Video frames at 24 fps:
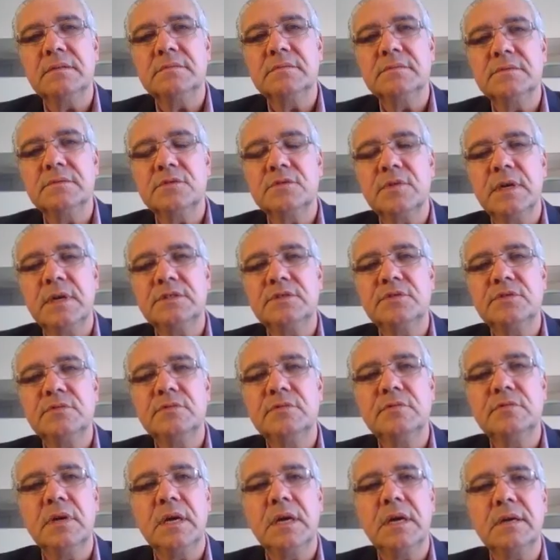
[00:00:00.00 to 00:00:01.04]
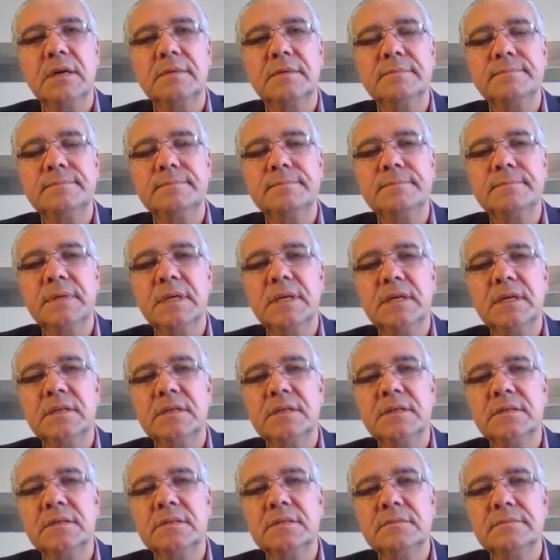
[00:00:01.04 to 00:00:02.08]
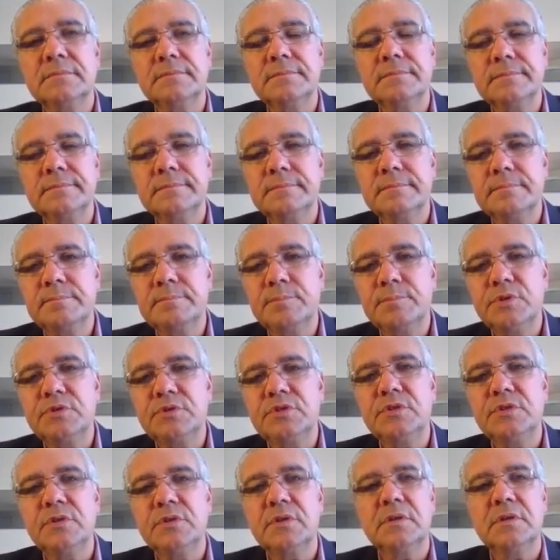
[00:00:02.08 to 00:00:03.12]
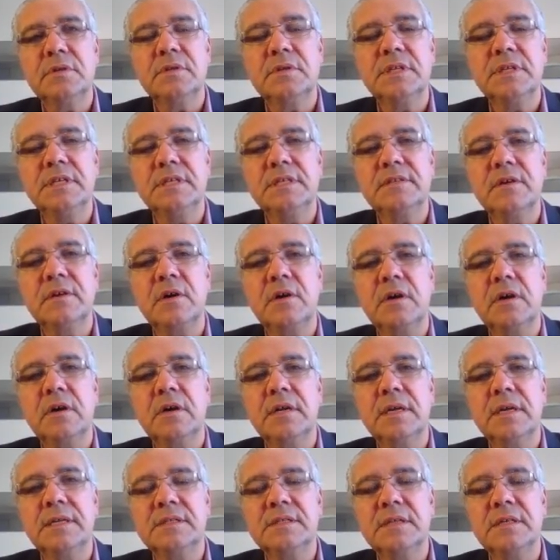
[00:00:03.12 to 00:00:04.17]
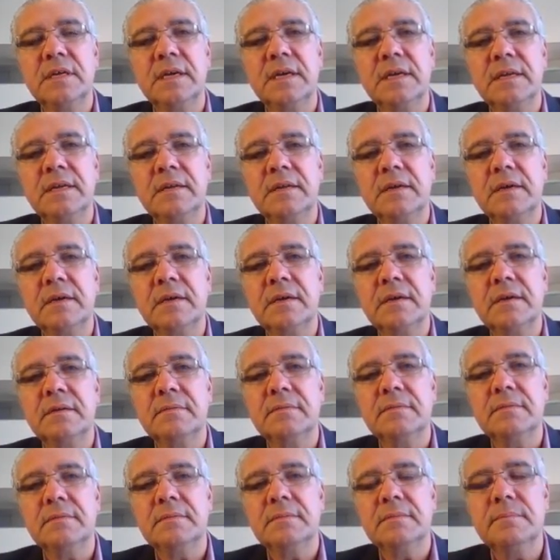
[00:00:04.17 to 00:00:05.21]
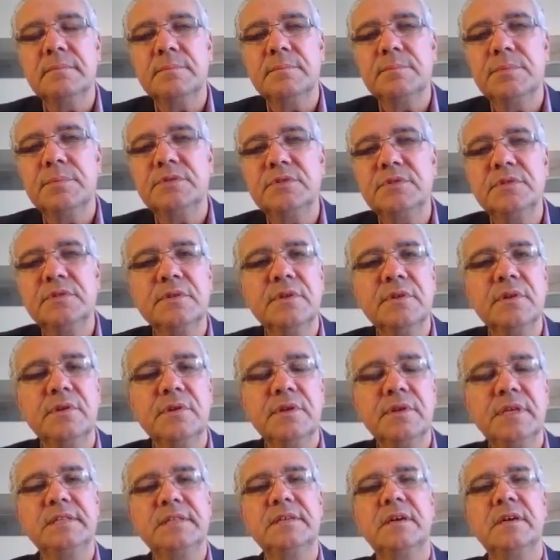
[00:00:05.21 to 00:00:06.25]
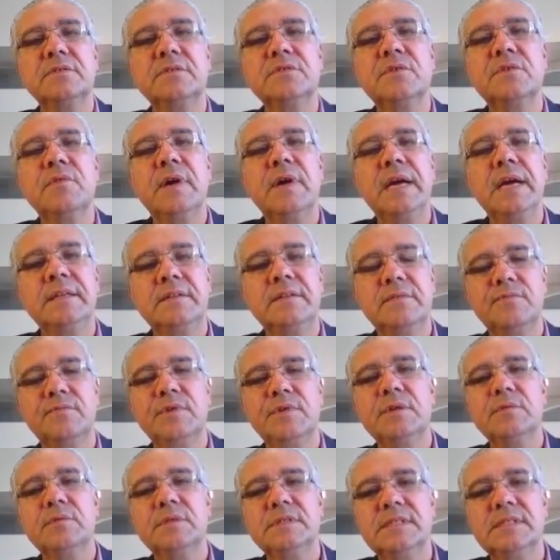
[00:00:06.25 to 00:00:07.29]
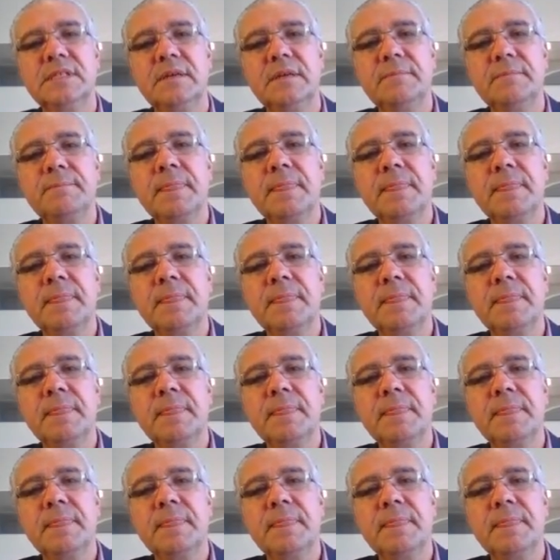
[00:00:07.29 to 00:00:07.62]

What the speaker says: trying to put your guitar and put the guitar on the right frequency,